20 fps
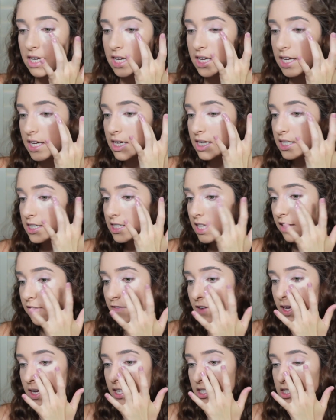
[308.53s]
is
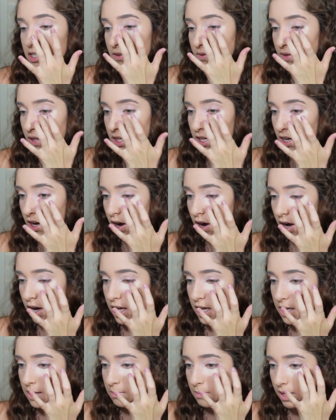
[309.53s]
if it is a really
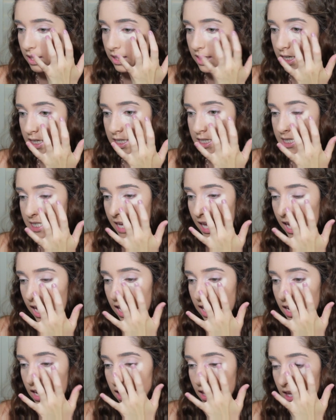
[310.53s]
hot and muggy
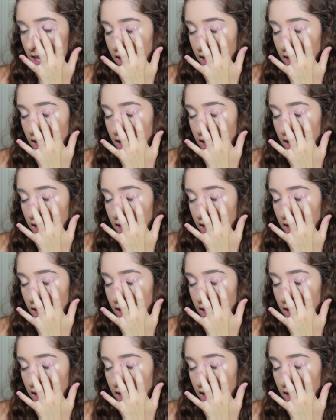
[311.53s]
day,